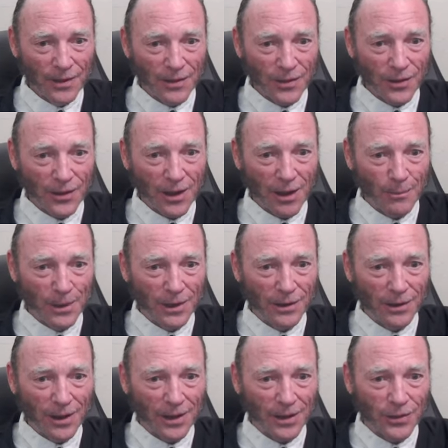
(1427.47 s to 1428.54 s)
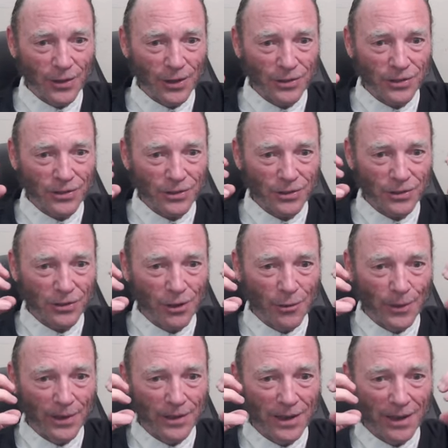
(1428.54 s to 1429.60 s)
They're coming in like this. They're
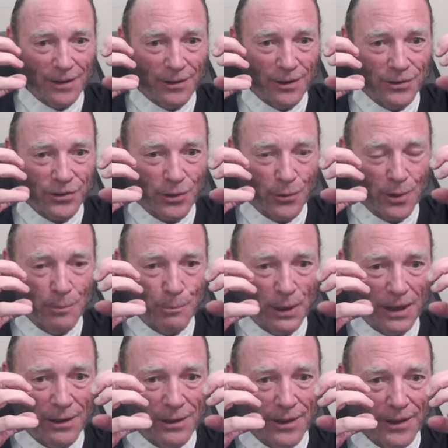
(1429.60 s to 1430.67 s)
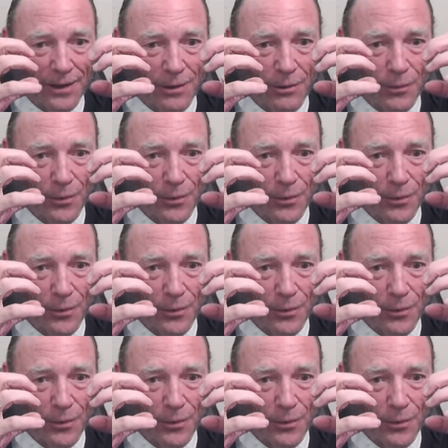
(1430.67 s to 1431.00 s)
slowing down because they're repelling,